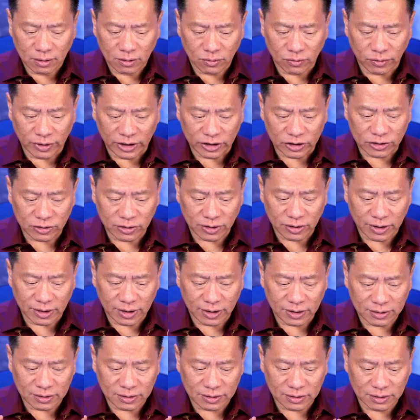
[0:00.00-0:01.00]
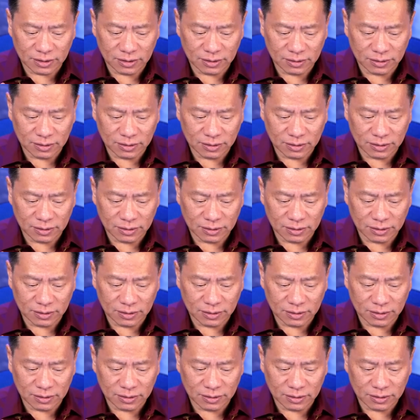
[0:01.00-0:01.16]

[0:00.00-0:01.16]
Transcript: Raise your hands.